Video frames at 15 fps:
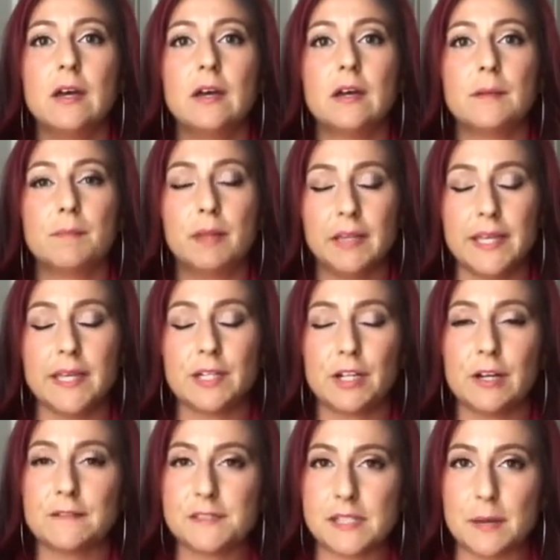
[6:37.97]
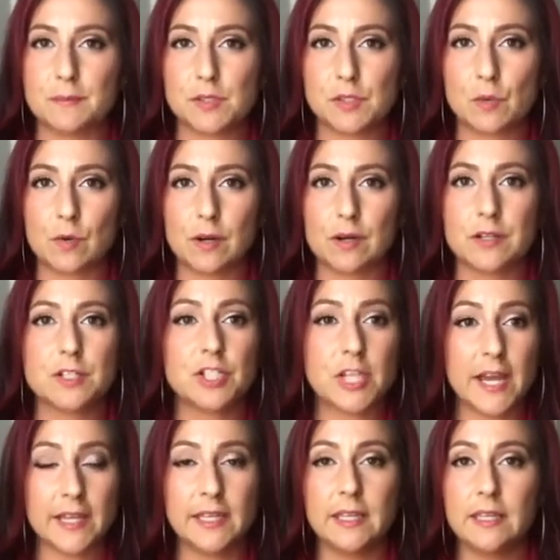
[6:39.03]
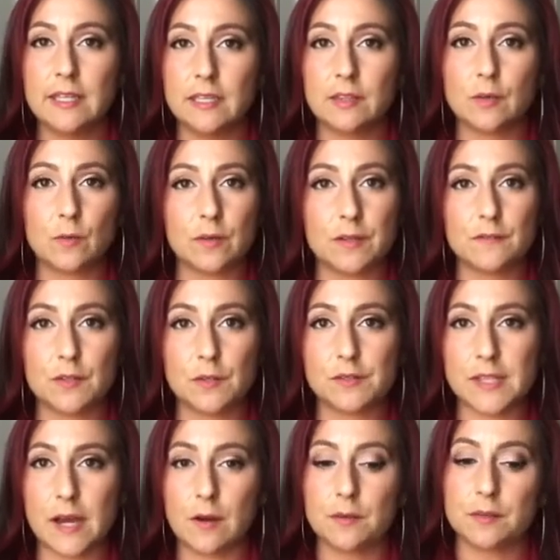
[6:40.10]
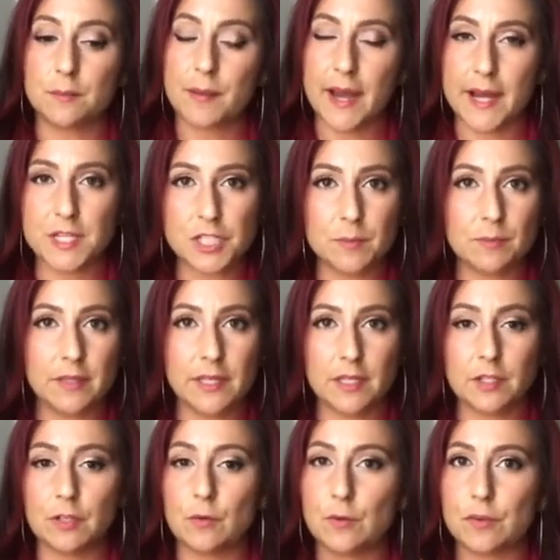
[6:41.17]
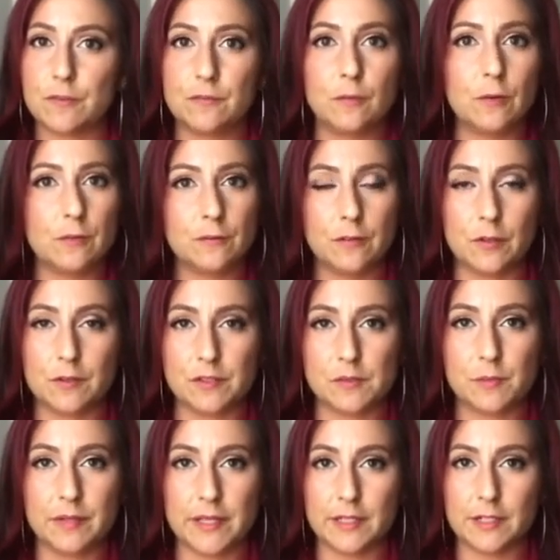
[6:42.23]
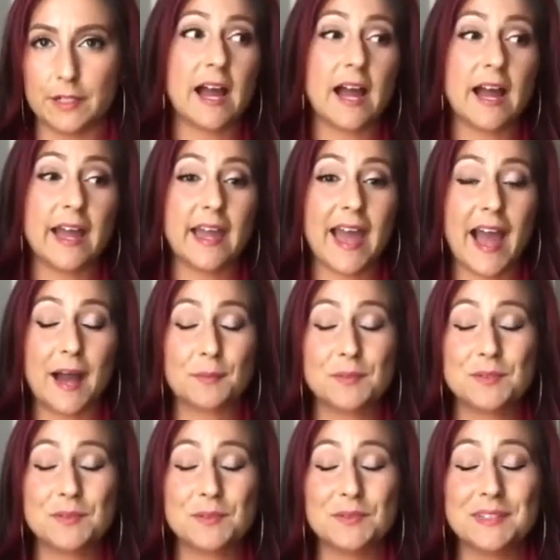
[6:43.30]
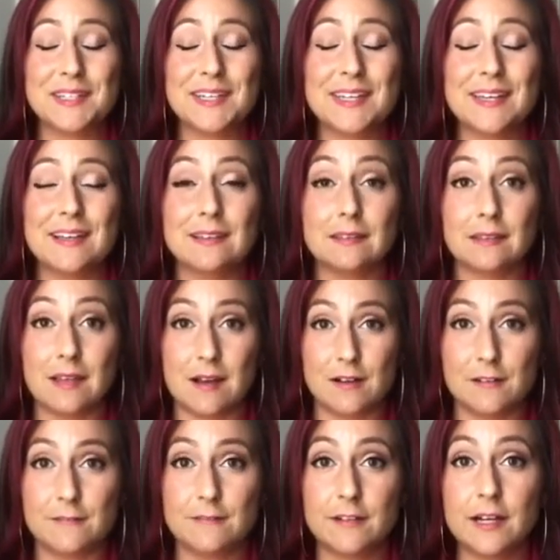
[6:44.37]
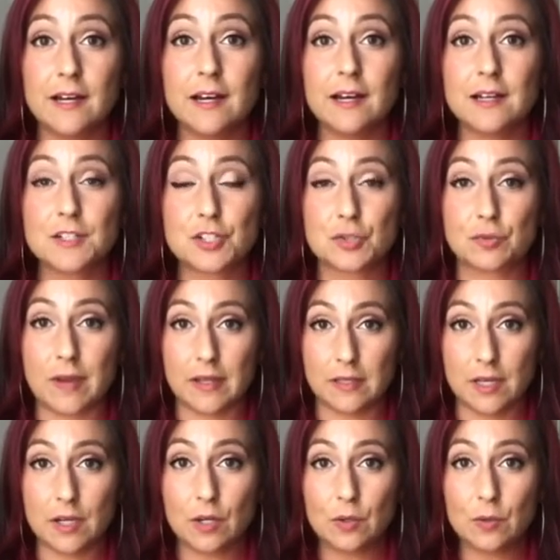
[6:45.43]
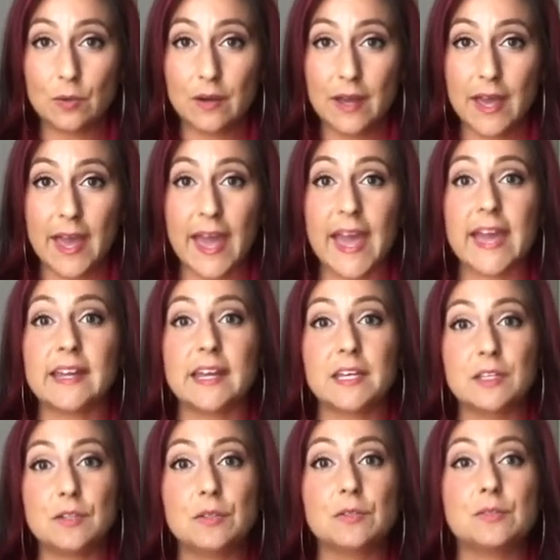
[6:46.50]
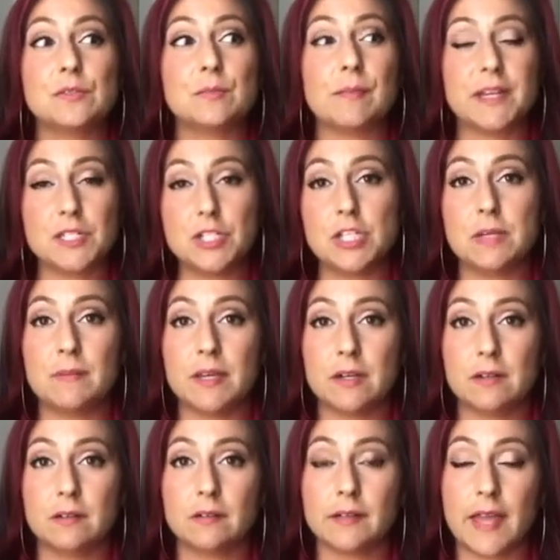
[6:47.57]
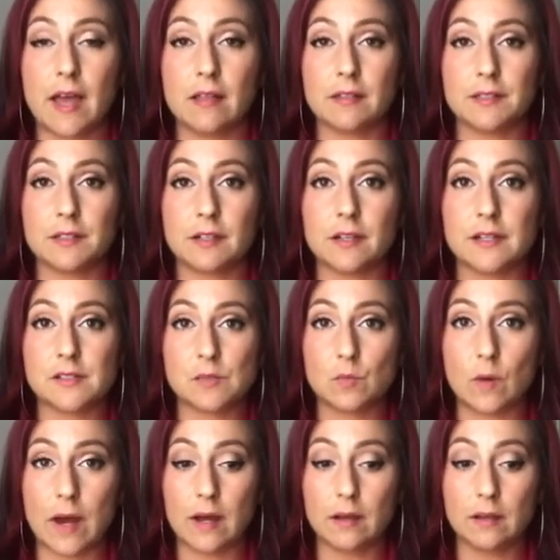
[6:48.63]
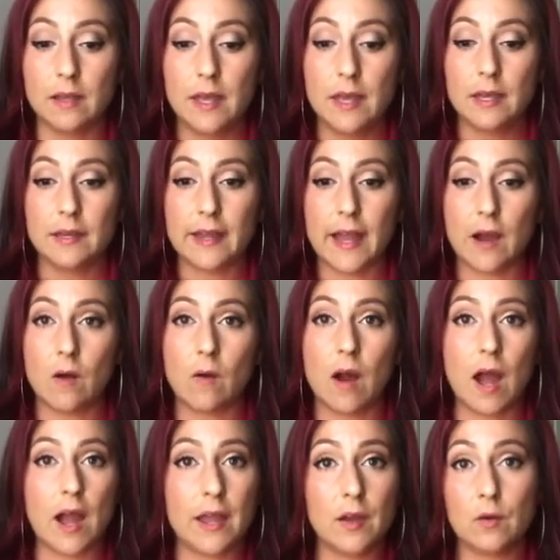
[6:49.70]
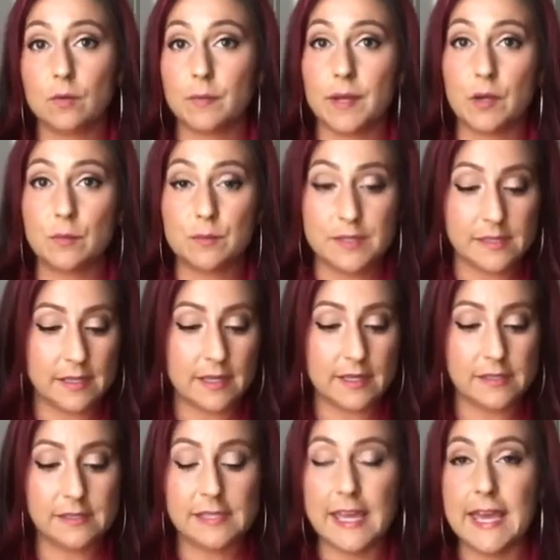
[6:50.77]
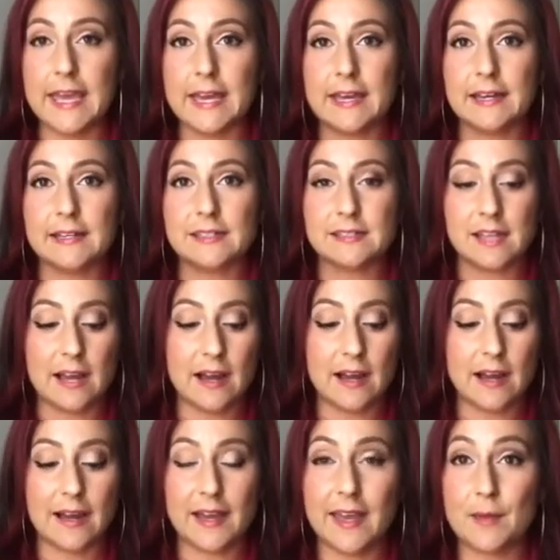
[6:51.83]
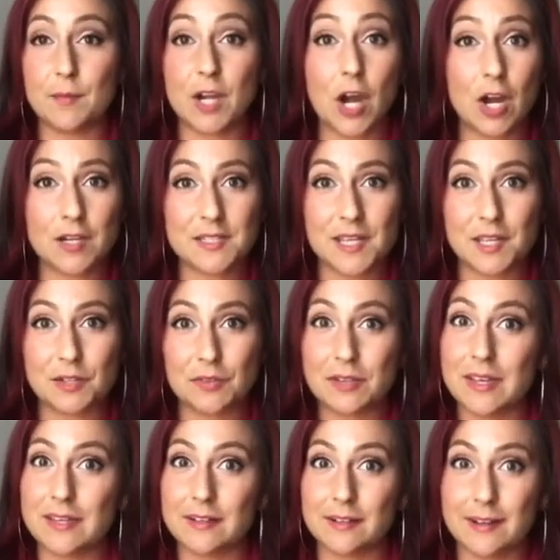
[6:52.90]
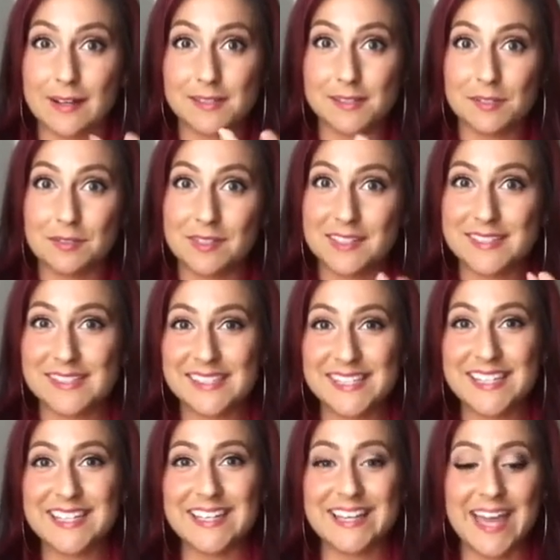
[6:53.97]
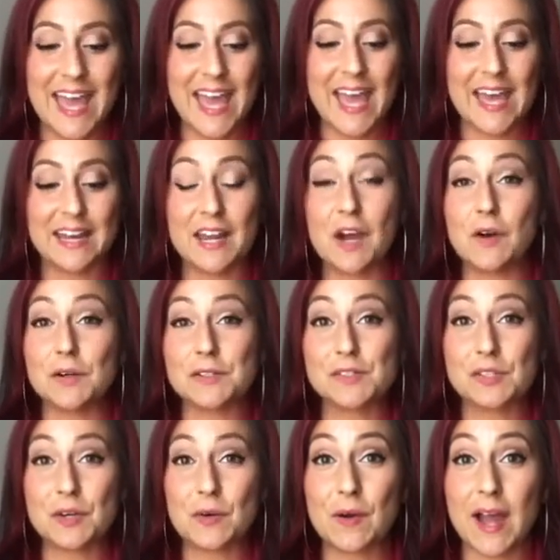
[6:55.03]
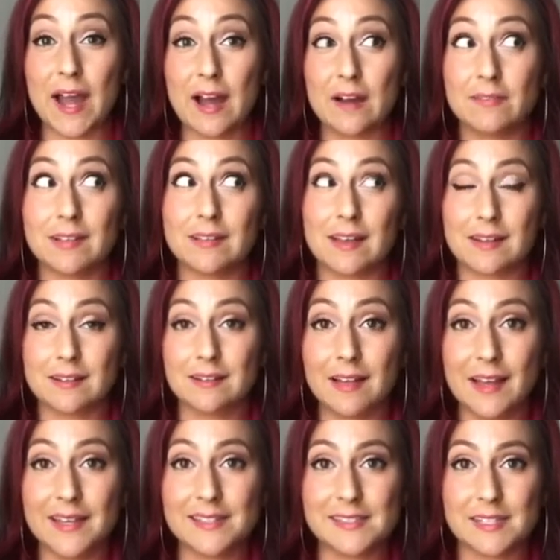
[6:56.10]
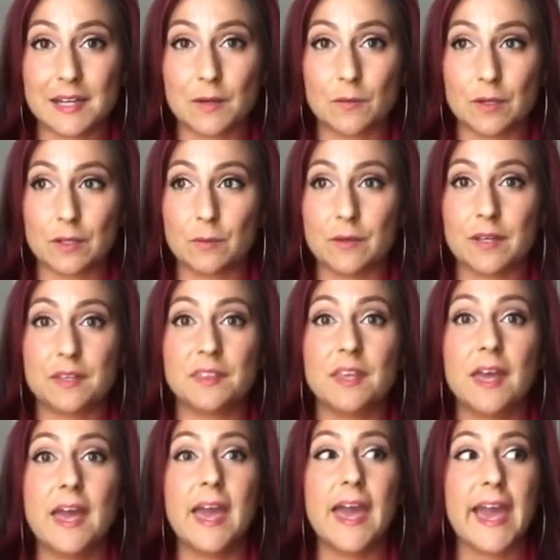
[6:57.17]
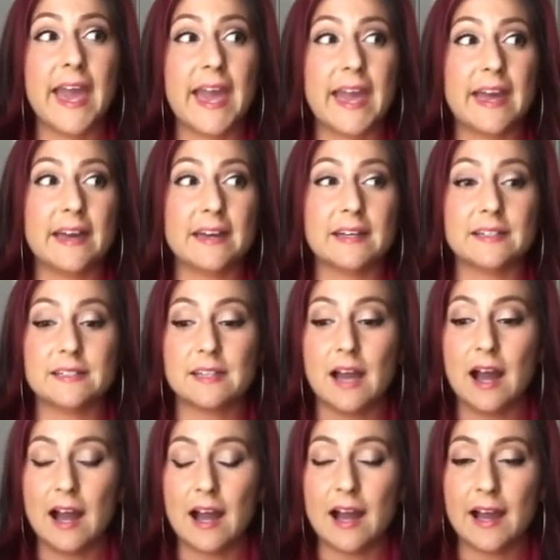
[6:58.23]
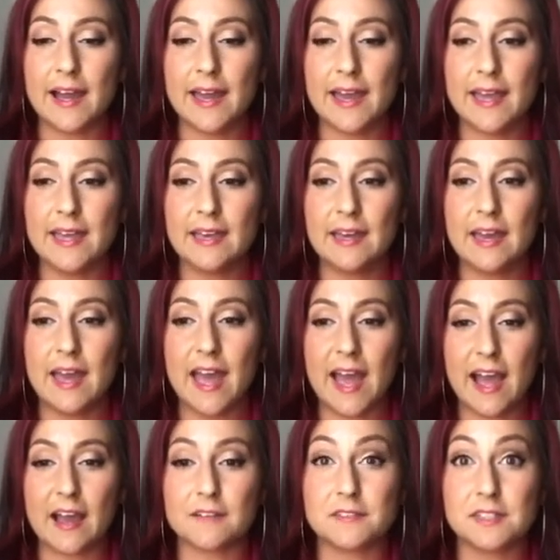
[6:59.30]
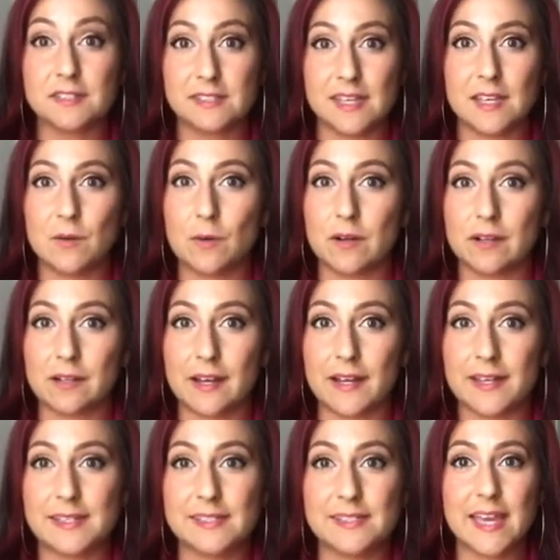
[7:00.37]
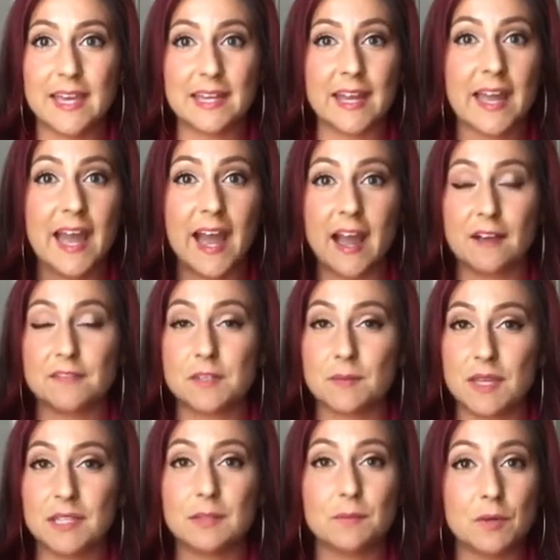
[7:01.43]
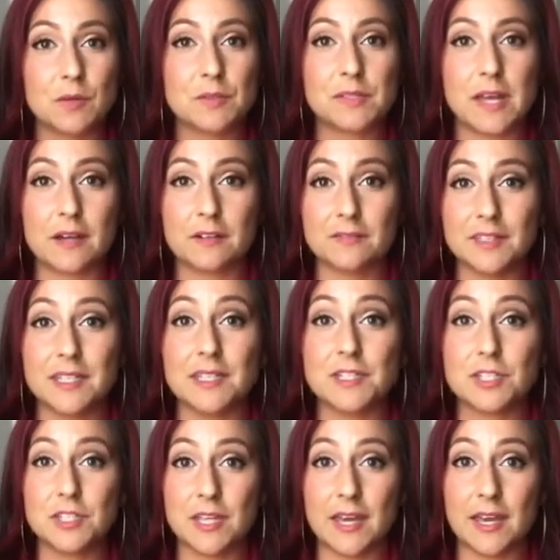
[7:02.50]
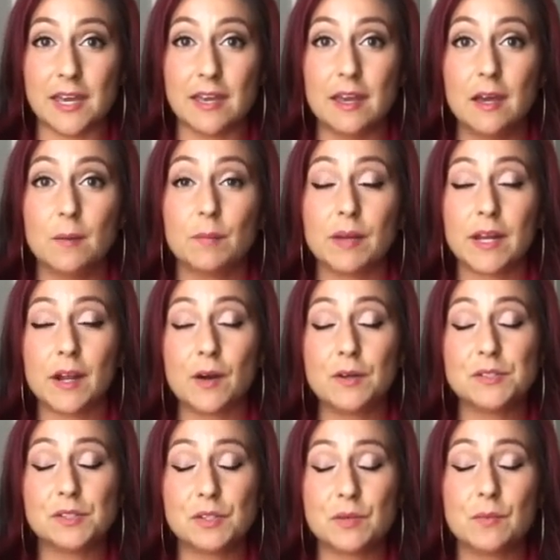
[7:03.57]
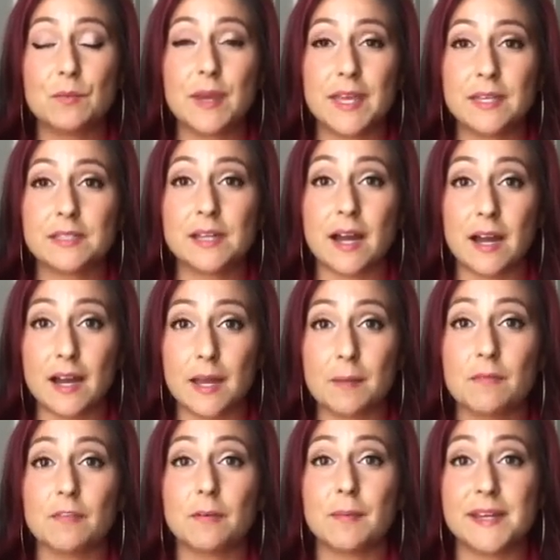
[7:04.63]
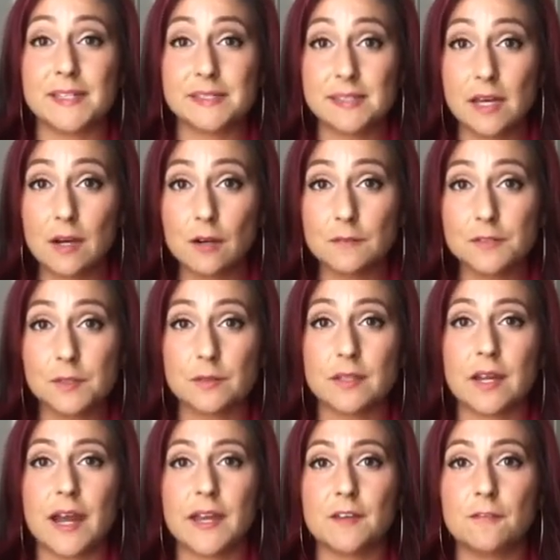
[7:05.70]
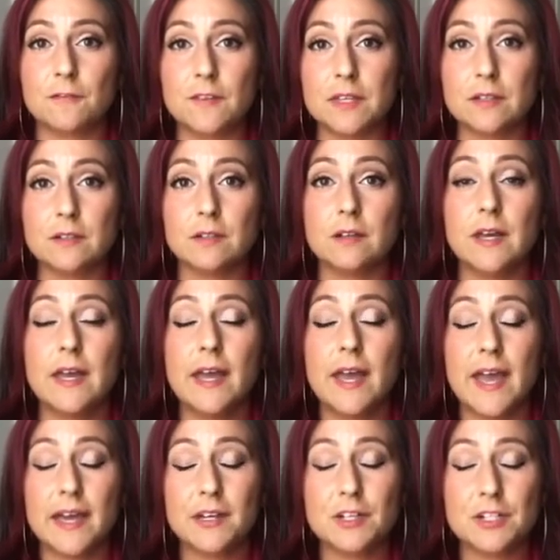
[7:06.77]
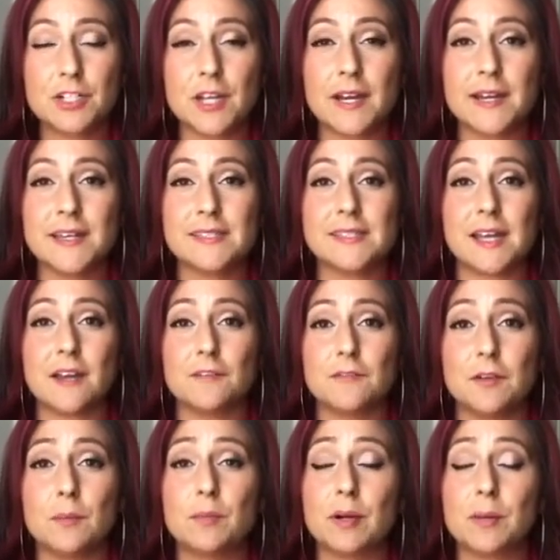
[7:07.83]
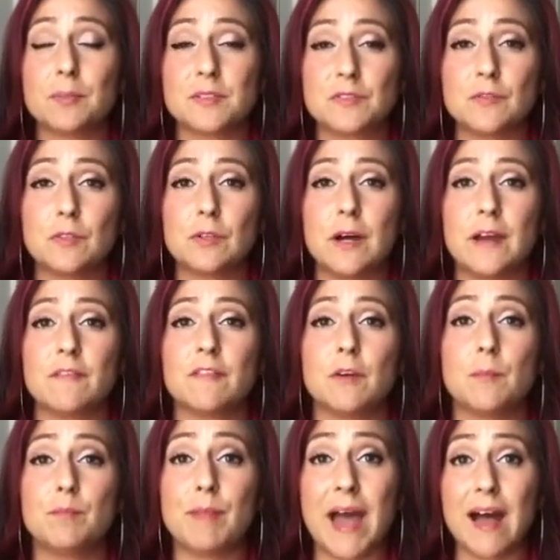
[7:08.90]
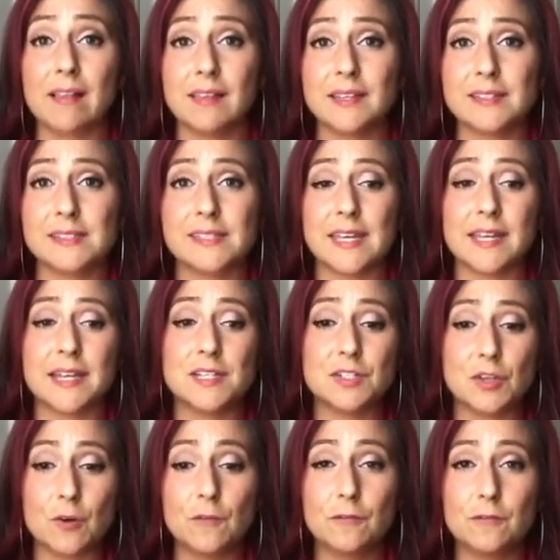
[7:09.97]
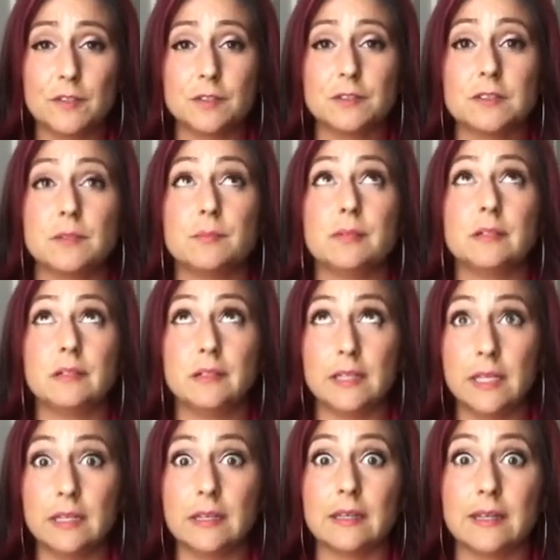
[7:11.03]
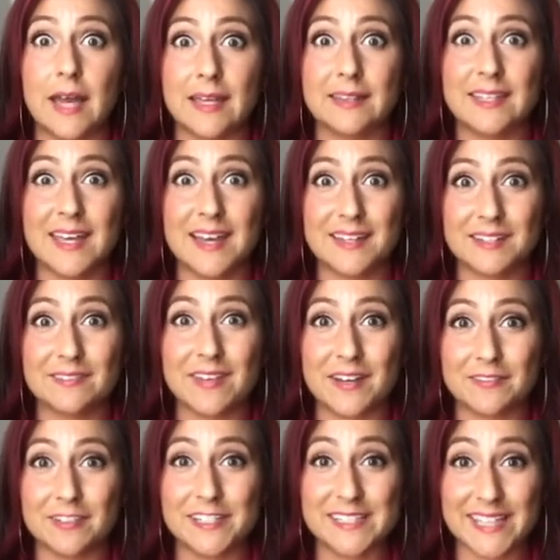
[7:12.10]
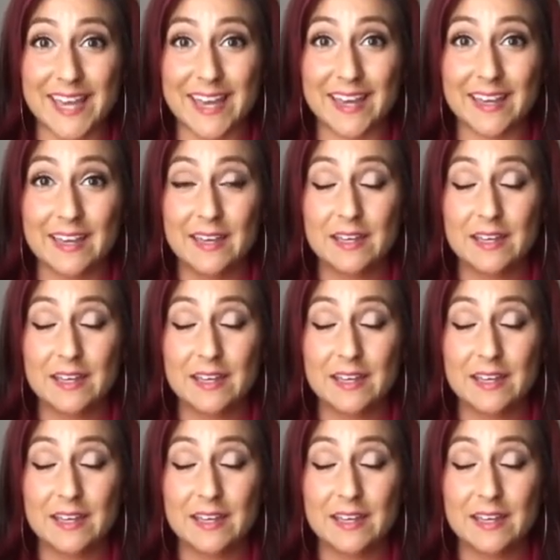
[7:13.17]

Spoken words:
planner of some sort, checking either one of those out, the Passion Planner or the Full Focus Planner. I absolutely love Trello, and I use my Gmail calendar as well. Now, I own my own business and I am a content creator, as you can see, and I also have a lot of clients that I work with, and I have to stay organized I have to make the most out of each day. But I also make time for myself so that I feel energized, I feel purposeful, I feel balanced, and I don't feel depleted at the end of every day.